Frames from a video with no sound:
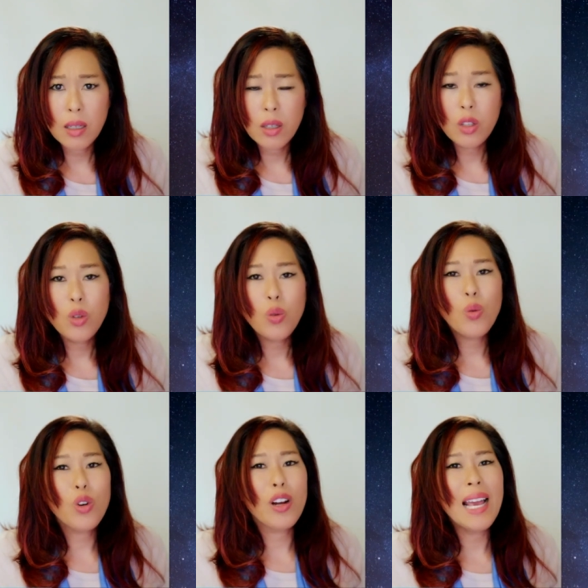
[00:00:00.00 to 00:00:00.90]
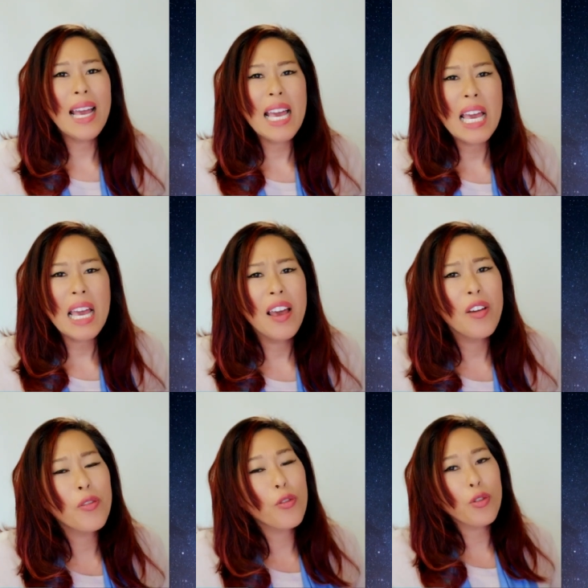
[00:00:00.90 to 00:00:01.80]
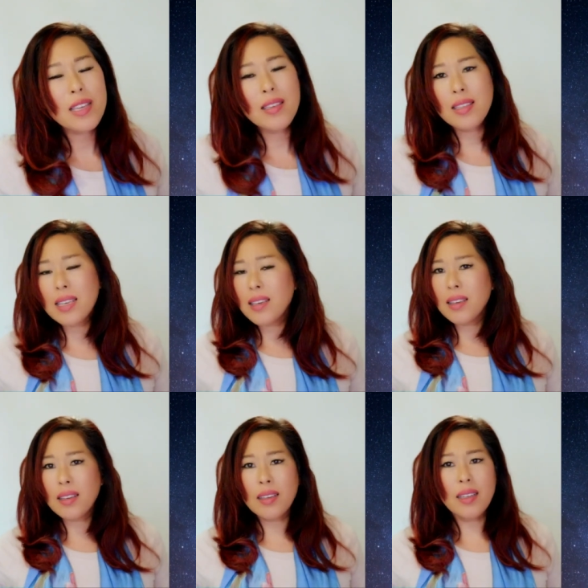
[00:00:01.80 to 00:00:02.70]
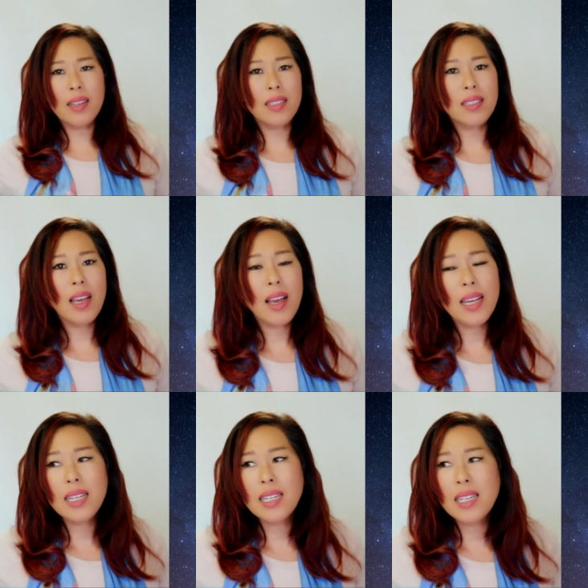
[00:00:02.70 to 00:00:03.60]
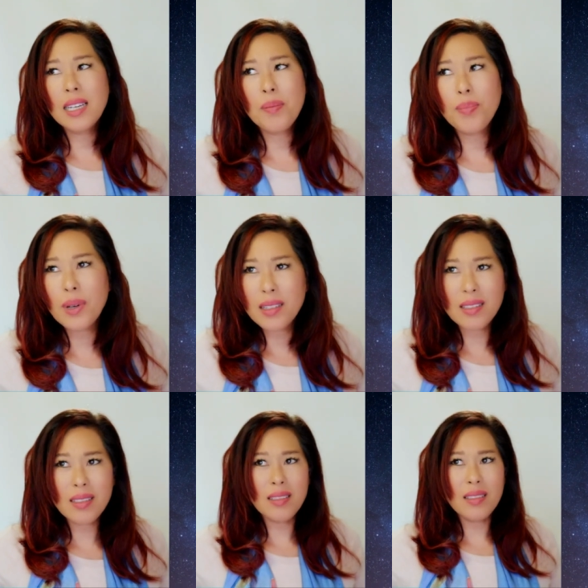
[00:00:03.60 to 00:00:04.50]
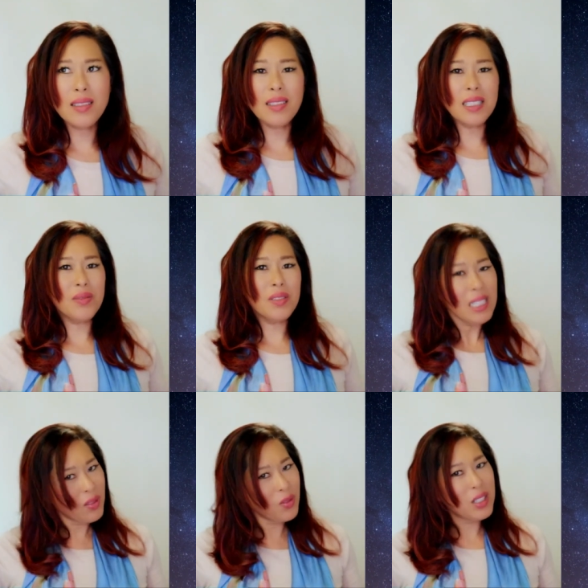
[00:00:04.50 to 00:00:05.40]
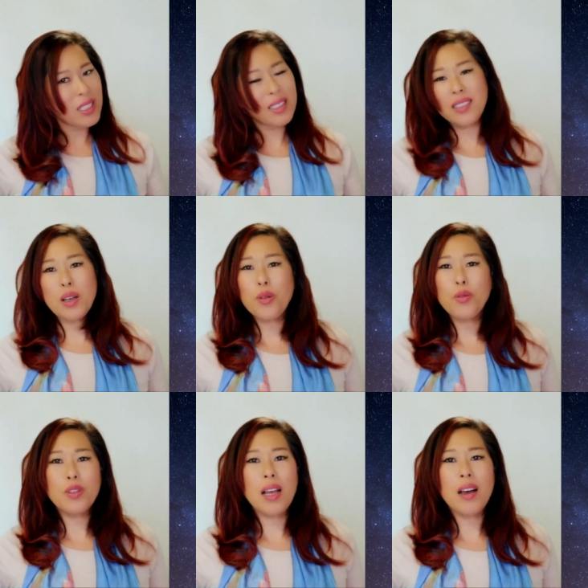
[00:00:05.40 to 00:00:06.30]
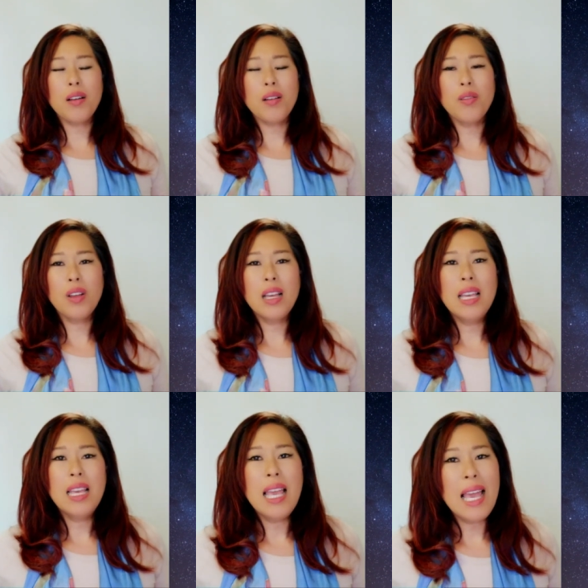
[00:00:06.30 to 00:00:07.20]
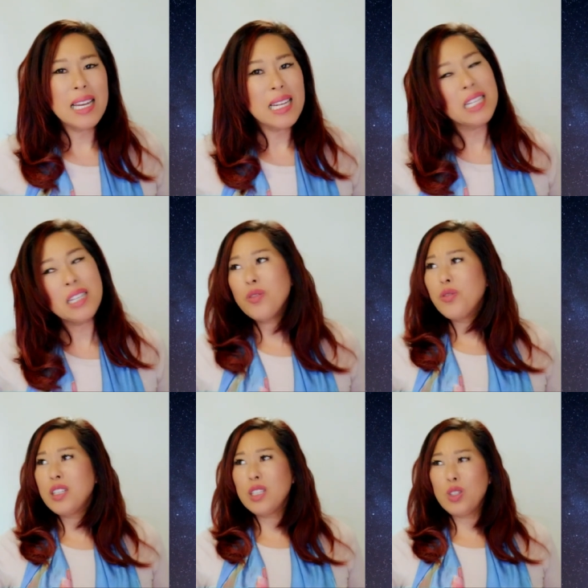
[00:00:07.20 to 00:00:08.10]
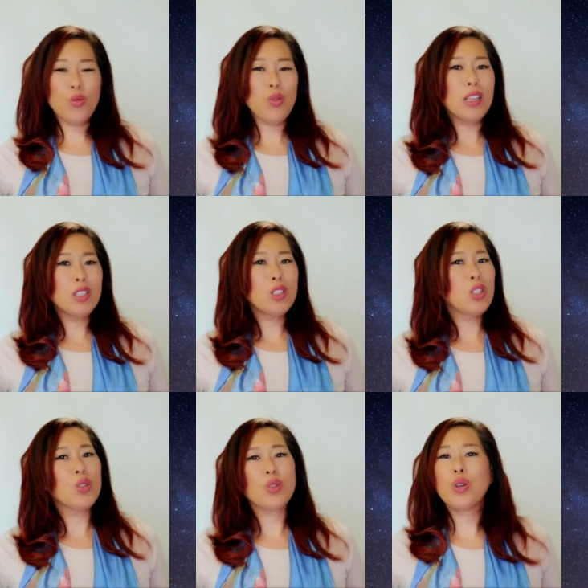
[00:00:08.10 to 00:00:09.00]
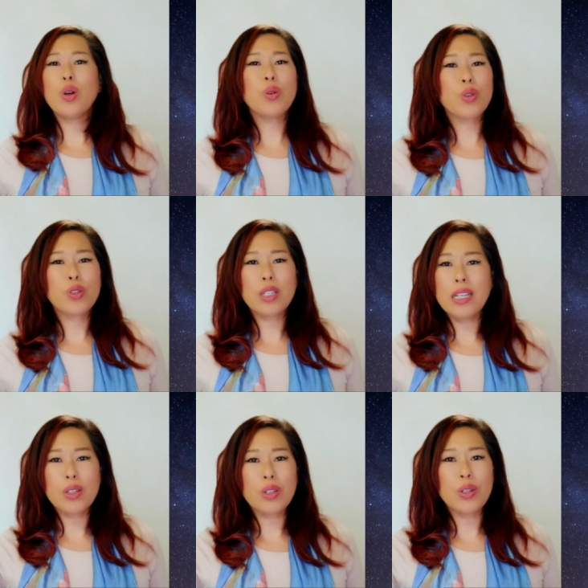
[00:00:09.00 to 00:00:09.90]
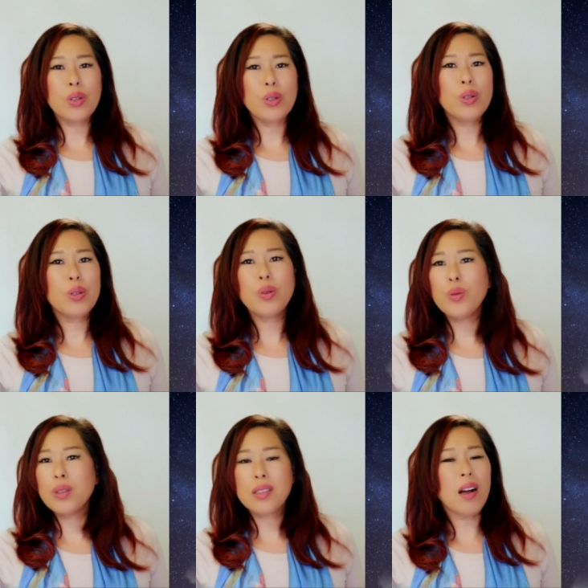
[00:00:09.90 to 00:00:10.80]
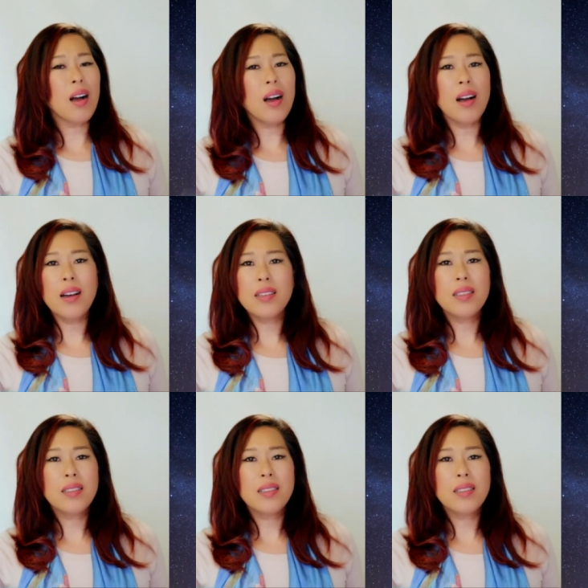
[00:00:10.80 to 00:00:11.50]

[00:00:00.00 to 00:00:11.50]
You were everything in a tiny bundle of infinite self-love and infinite trust in your co-creator, who was God.